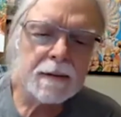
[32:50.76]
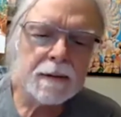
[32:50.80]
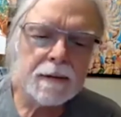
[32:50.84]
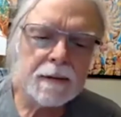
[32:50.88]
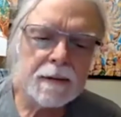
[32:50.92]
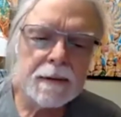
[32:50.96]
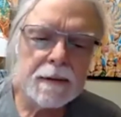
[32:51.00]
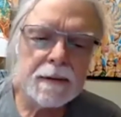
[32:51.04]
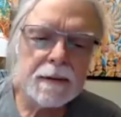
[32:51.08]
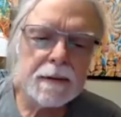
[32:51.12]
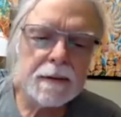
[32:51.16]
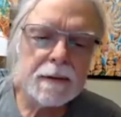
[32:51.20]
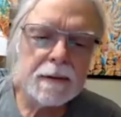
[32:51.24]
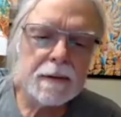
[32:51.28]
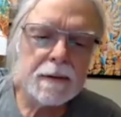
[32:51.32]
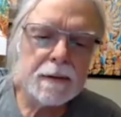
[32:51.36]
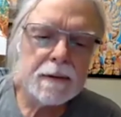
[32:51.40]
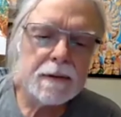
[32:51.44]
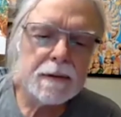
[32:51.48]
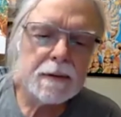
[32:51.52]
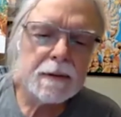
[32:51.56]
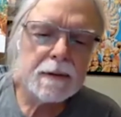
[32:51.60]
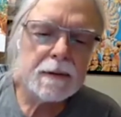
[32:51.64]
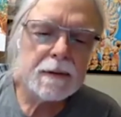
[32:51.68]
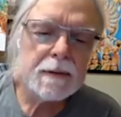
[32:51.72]

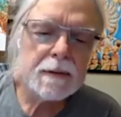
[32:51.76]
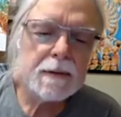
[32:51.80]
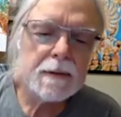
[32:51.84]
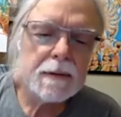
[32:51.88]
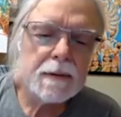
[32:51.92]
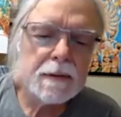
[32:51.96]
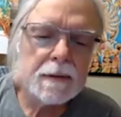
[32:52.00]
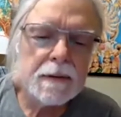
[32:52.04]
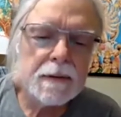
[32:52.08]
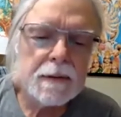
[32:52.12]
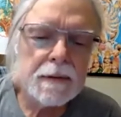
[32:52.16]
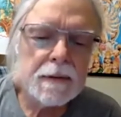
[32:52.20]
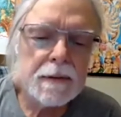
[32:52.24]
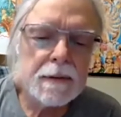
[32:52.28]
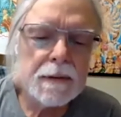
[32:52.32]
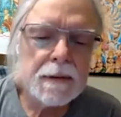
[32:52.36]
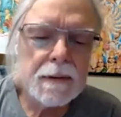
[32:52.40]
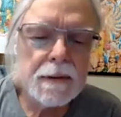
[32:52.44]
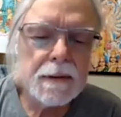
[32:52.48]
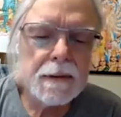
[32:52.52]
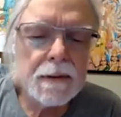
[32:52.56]
Nothing is said.